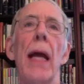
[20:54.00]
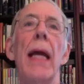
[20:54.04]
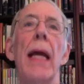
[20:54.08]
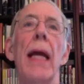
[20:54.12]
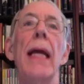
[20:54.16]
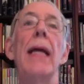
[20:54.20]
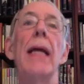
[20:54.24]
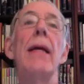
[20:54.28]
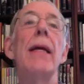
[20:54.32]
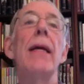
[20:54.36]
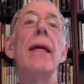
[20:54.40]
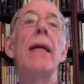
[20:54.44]

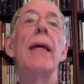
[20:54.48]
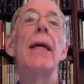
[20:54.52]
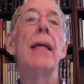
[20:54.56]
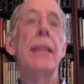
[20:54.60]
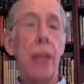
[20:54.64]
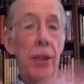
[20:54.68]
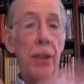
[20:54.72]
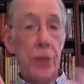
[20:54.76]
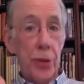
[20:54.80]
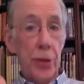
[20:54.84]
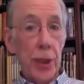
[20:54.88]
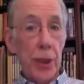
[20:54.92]
It's
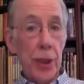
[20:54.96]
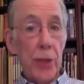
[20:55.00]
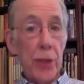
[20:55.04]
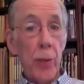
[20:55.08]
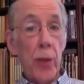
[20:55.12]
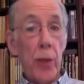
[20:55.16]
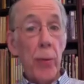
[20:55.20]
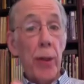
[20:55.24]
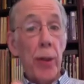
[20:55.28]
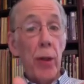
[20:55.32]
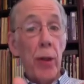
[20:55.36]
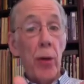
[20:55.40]
our choice
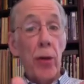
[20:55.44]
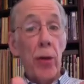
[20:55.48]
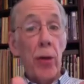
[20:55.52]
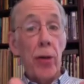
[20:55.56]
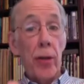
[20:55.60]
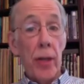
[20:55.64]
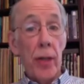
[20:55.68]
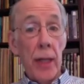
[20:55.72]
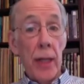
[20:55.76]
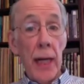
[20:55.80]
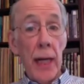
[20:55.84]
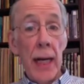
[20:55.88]
whether we learn it
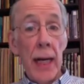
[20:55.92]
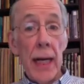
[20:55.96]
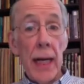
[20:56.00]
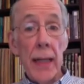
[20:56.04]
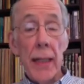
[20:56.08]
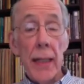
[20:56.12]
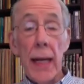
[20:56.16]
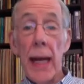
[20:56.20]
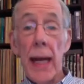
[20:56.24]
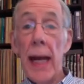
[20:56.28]
or not.